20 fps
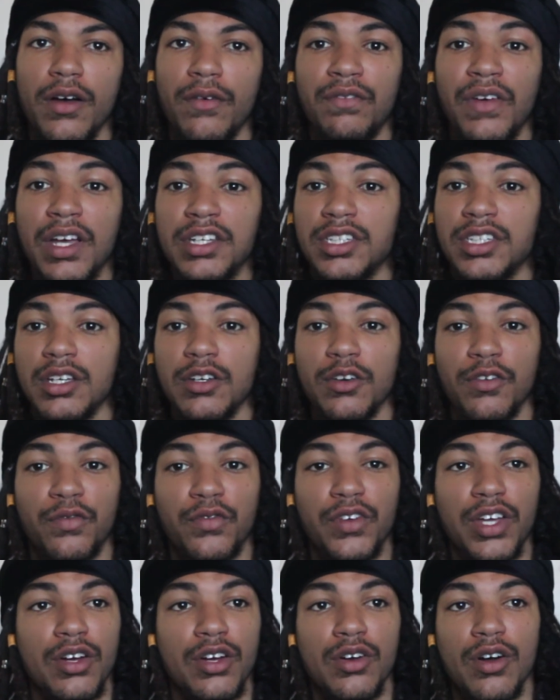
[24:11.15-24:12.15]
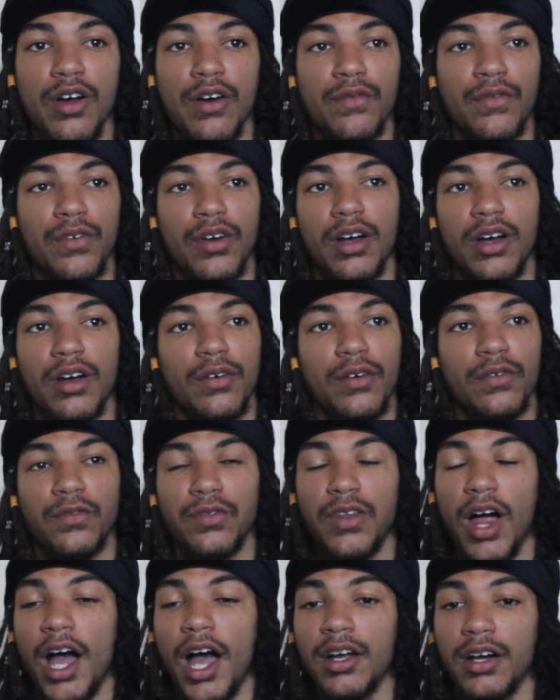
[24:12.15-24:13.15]
facing your fear of
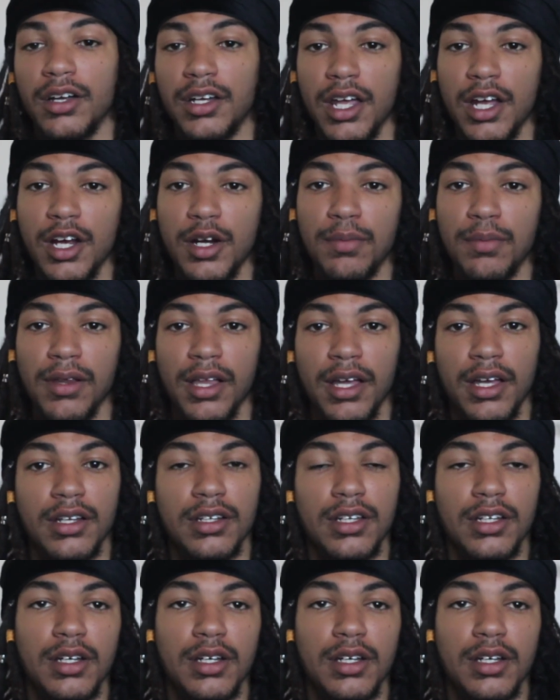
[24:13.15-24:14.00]
flying on an airplane.